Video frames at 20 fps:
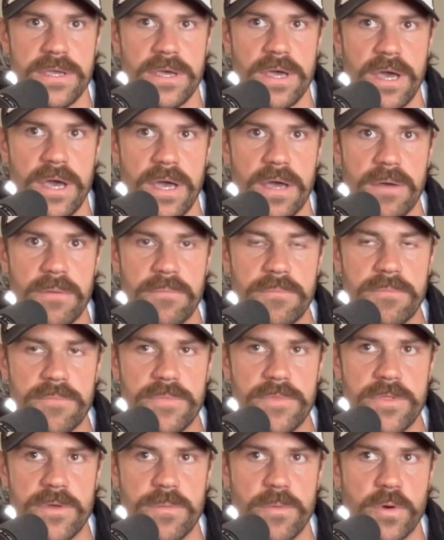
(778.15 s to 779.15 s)

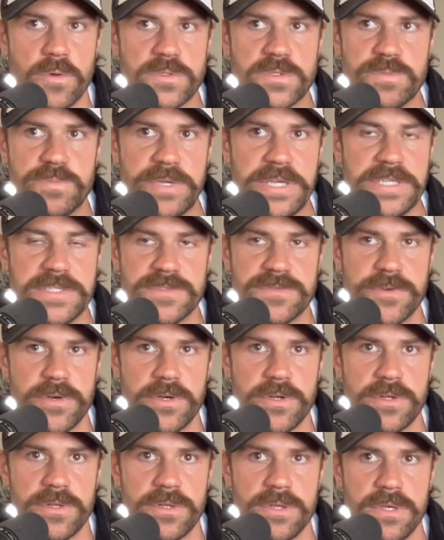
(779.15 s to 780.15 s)
the most
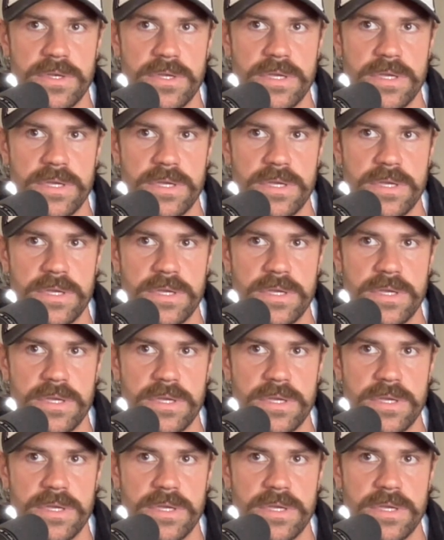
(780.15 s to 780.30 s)
peaceful